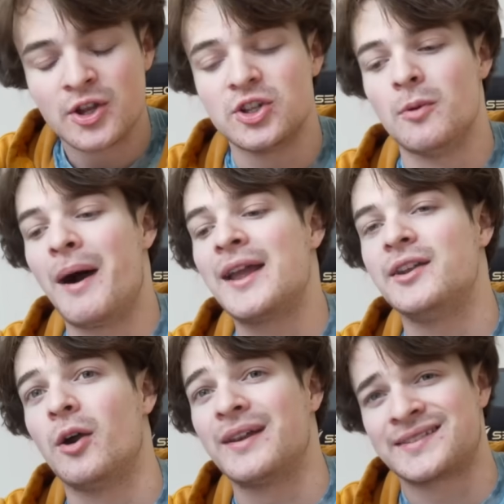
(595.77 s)
you might
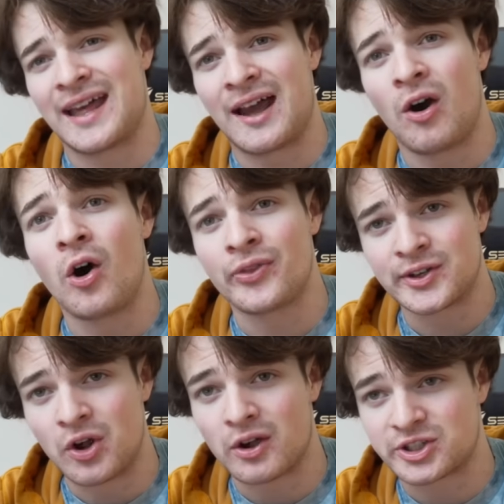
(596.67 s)
notice that on the
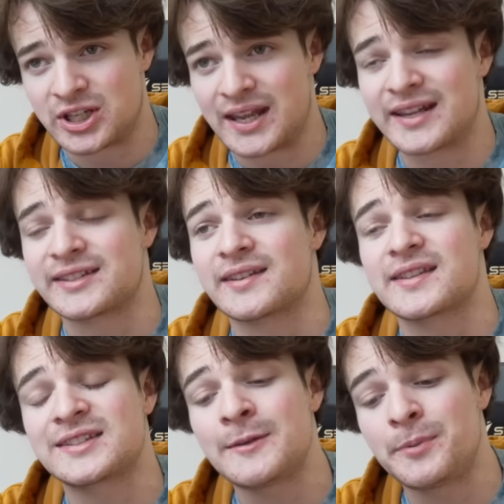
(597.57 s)
doc sheet, it says the
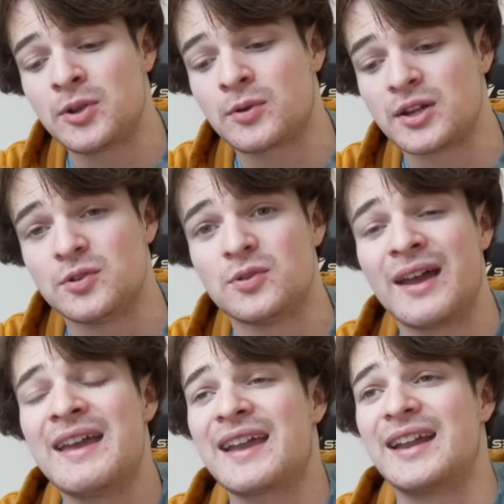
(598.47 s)
CPU
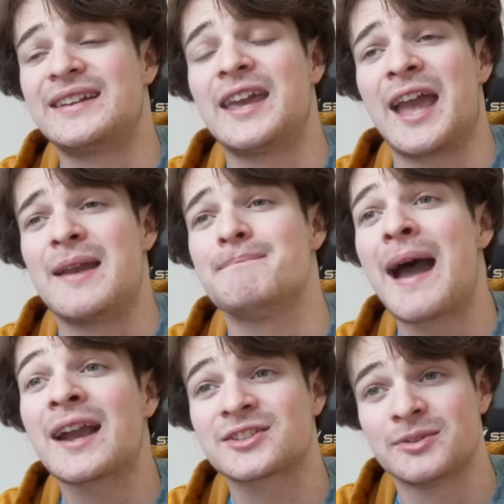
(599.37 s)
can take a
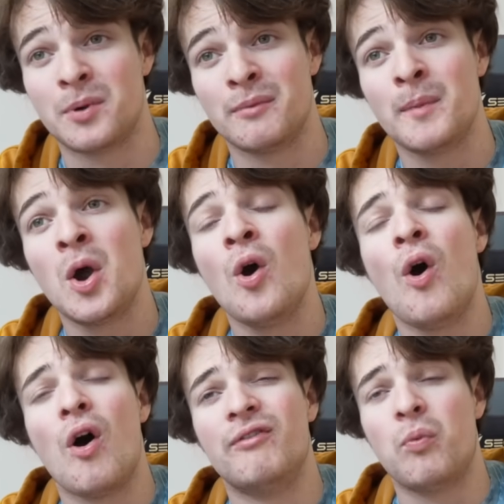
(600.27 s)
maximum of